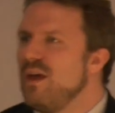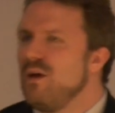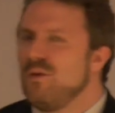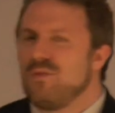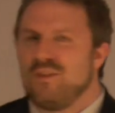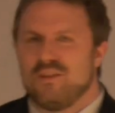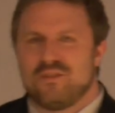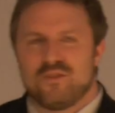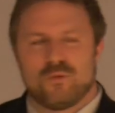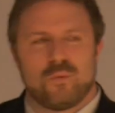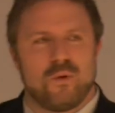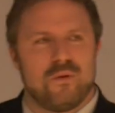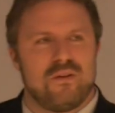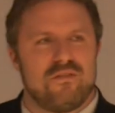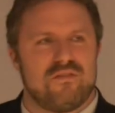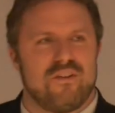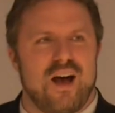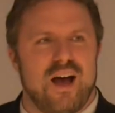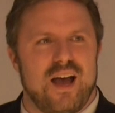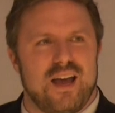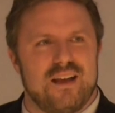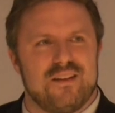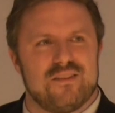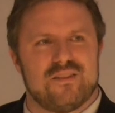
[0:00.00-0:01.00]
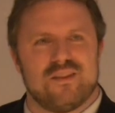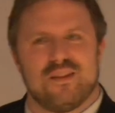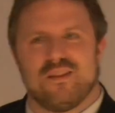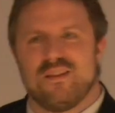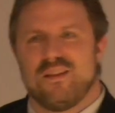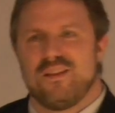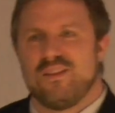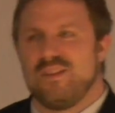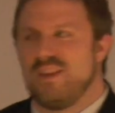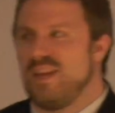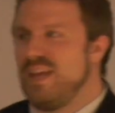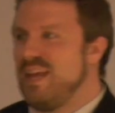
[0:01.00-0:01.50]
This is what we find.
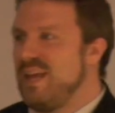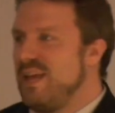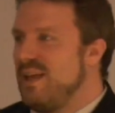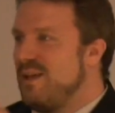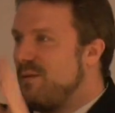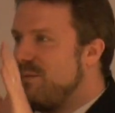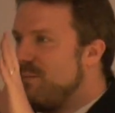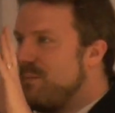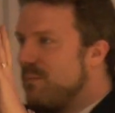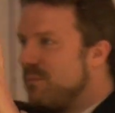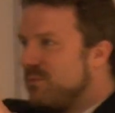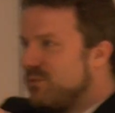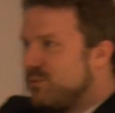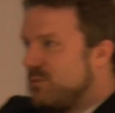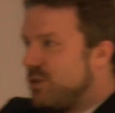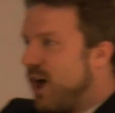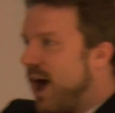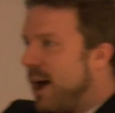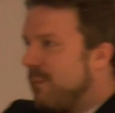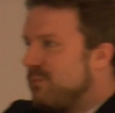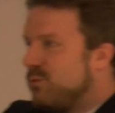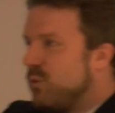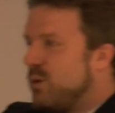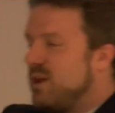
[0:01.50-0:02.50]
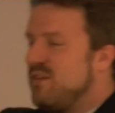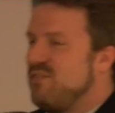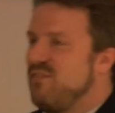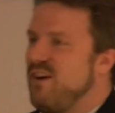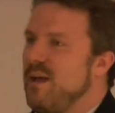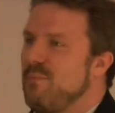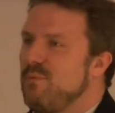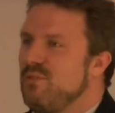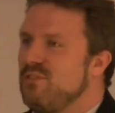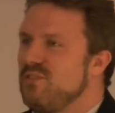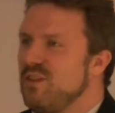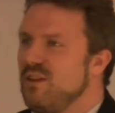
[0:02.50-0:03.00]
The top
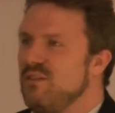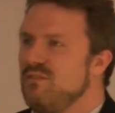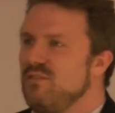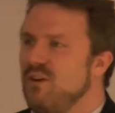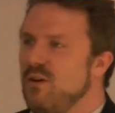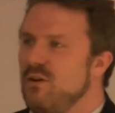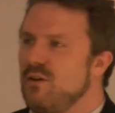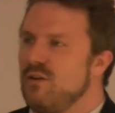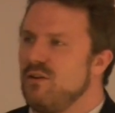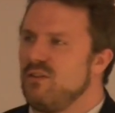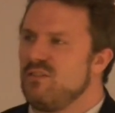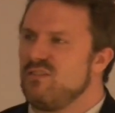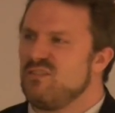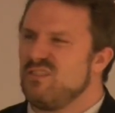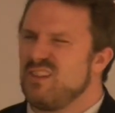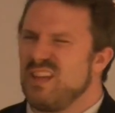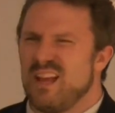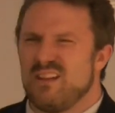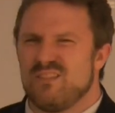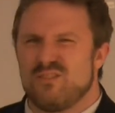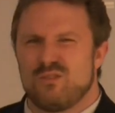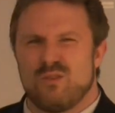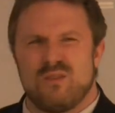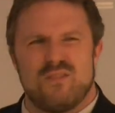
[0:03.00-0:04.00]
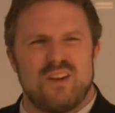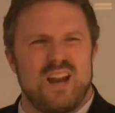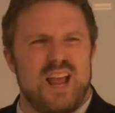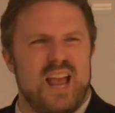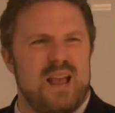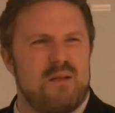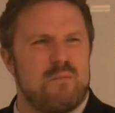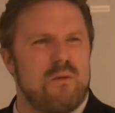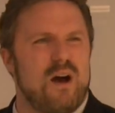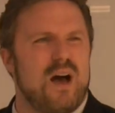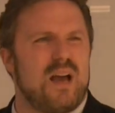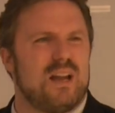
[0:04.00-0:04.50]
25% of voters get sort of an
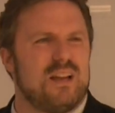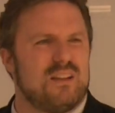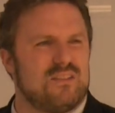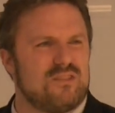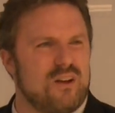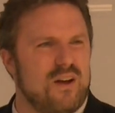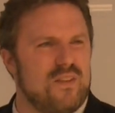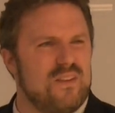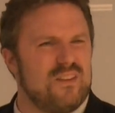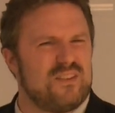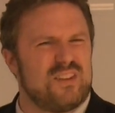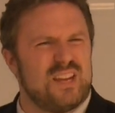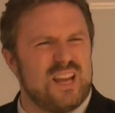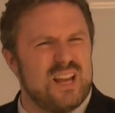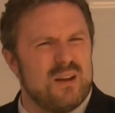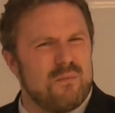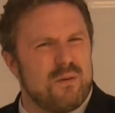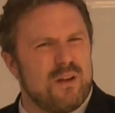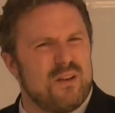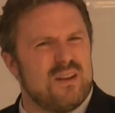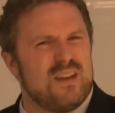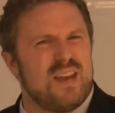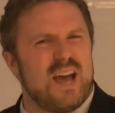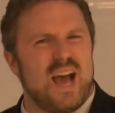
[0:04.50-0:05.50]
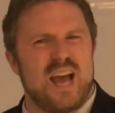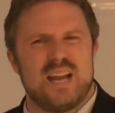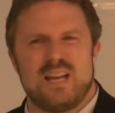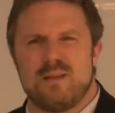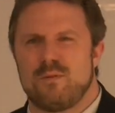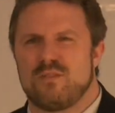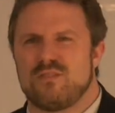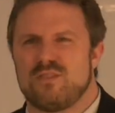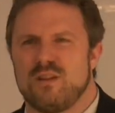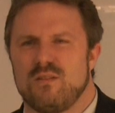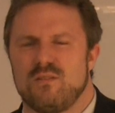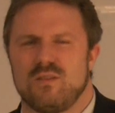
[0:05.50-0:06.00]
A- on this. They get about
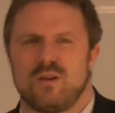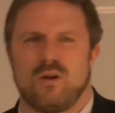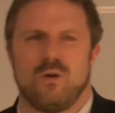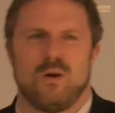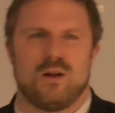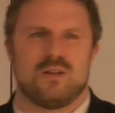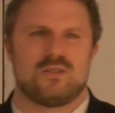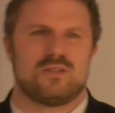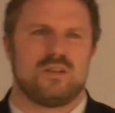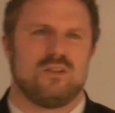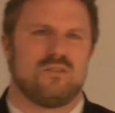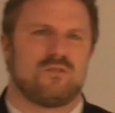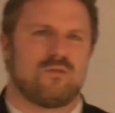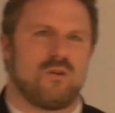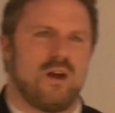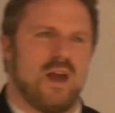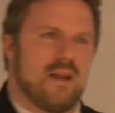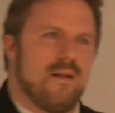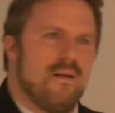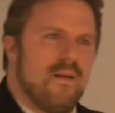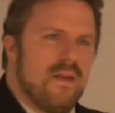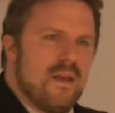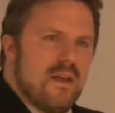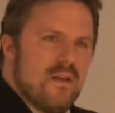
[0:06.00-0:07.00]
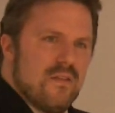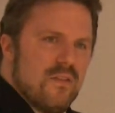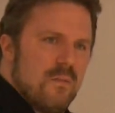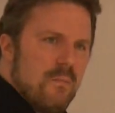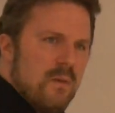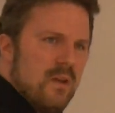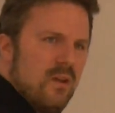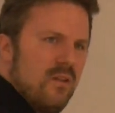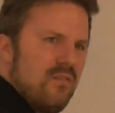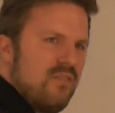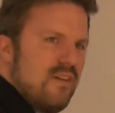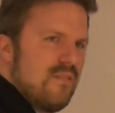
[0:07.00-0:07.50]
90% of the questions right. The
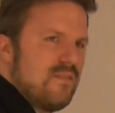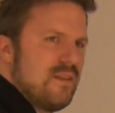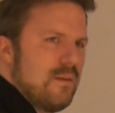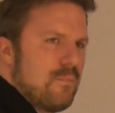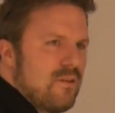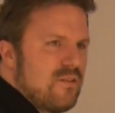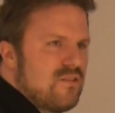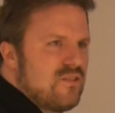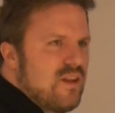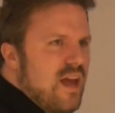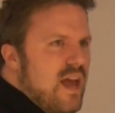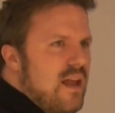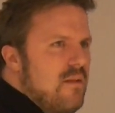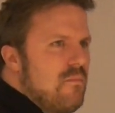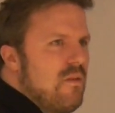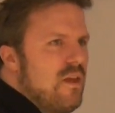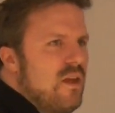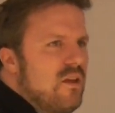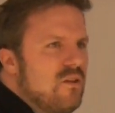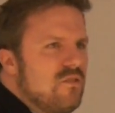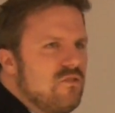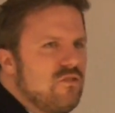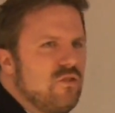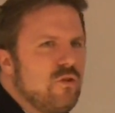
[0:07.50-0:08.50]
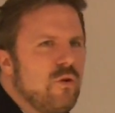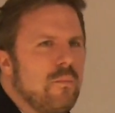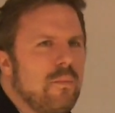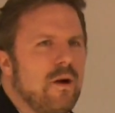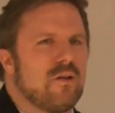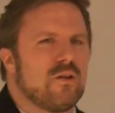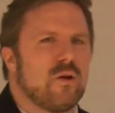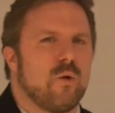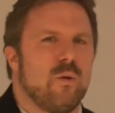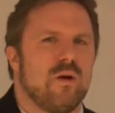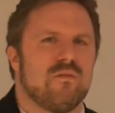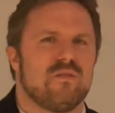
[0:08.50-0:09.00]
middle 50% do about
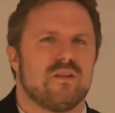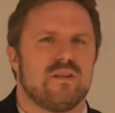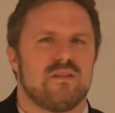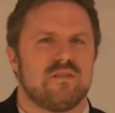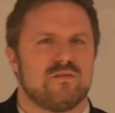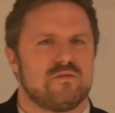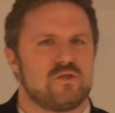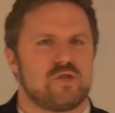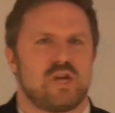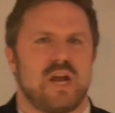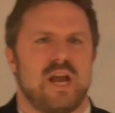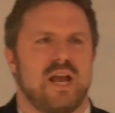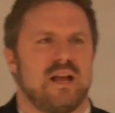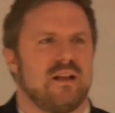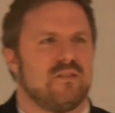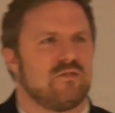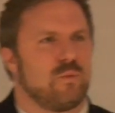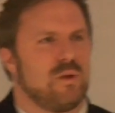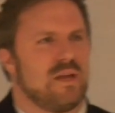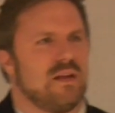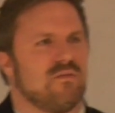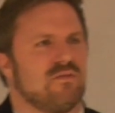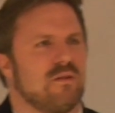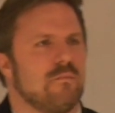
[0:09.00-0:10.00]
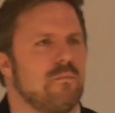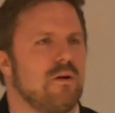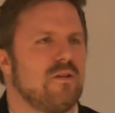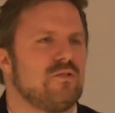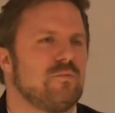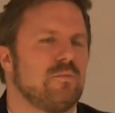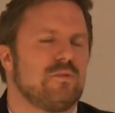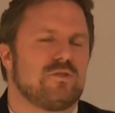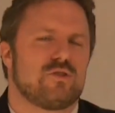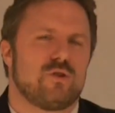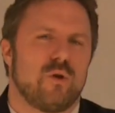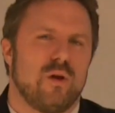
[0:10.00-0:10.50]
equivalent of chance. We give them
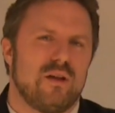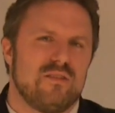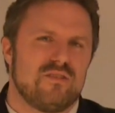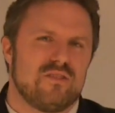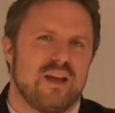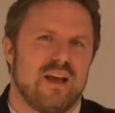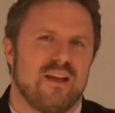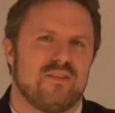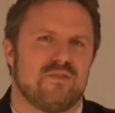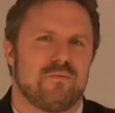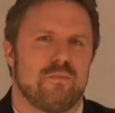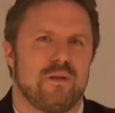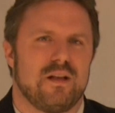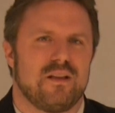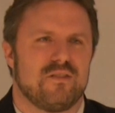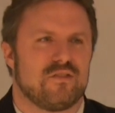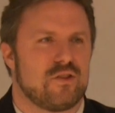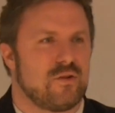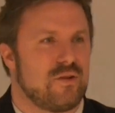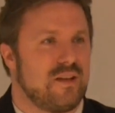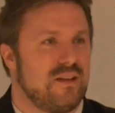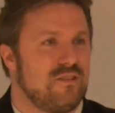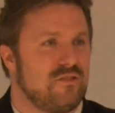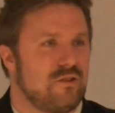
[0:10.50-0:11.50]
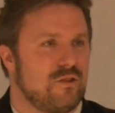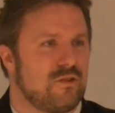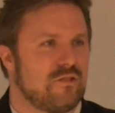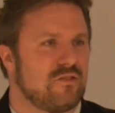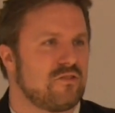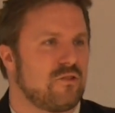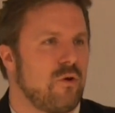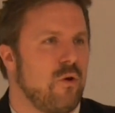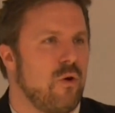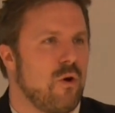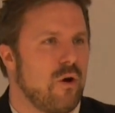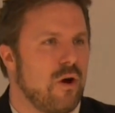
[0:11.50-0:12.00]
multiple choice tests because they're easier to
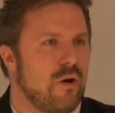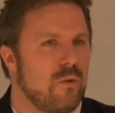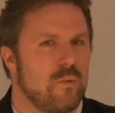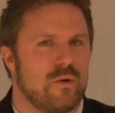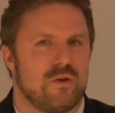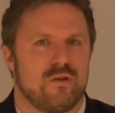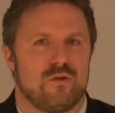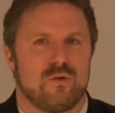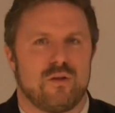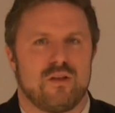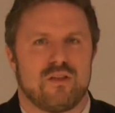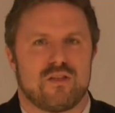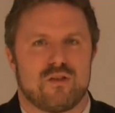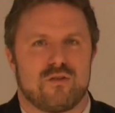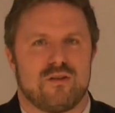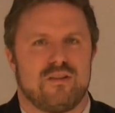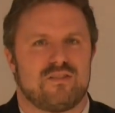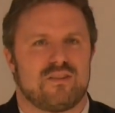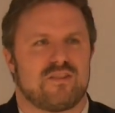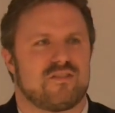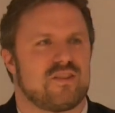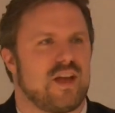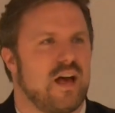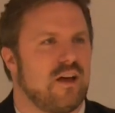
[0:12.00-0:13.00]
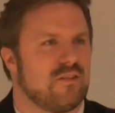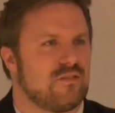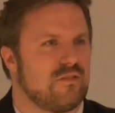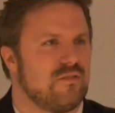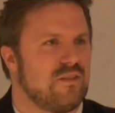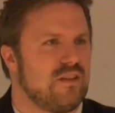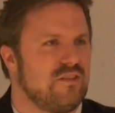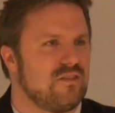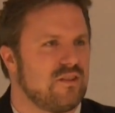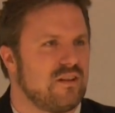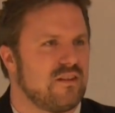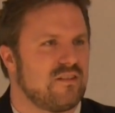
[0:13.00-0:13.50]
score when you're doing 36,000 of
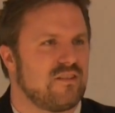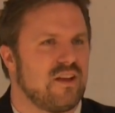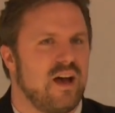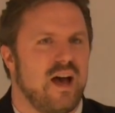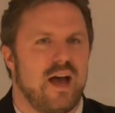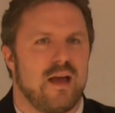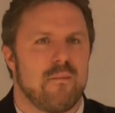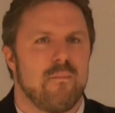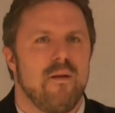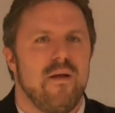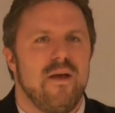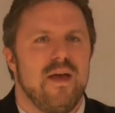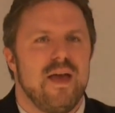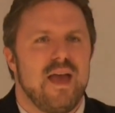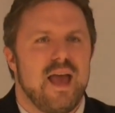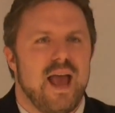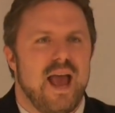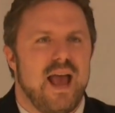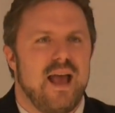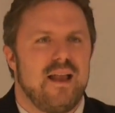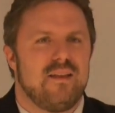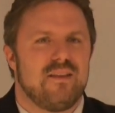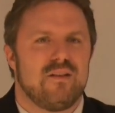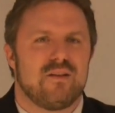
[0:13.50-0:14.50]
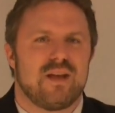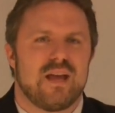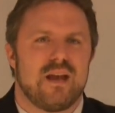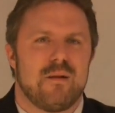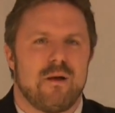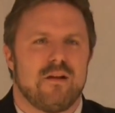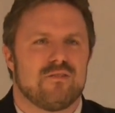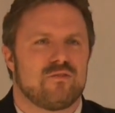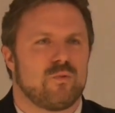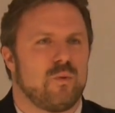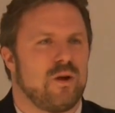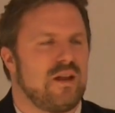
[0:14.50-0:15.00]
these at a time, and they'll get
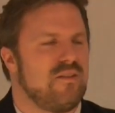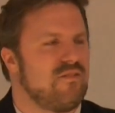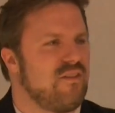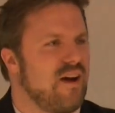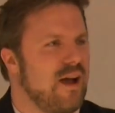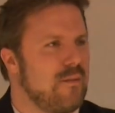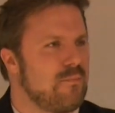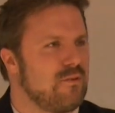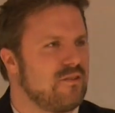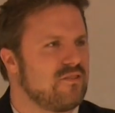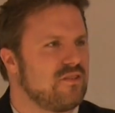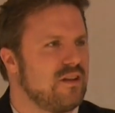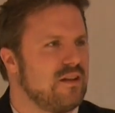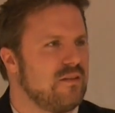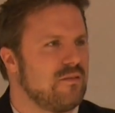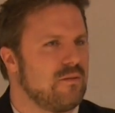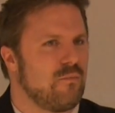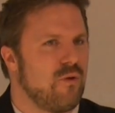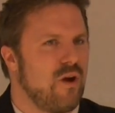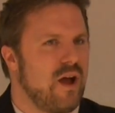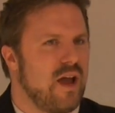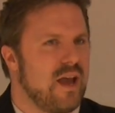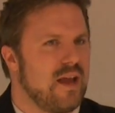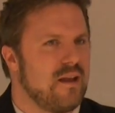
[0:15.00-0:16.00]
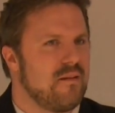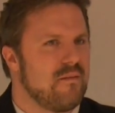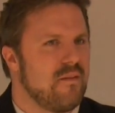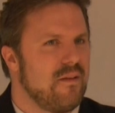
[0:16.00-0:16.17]
about 25% of them right.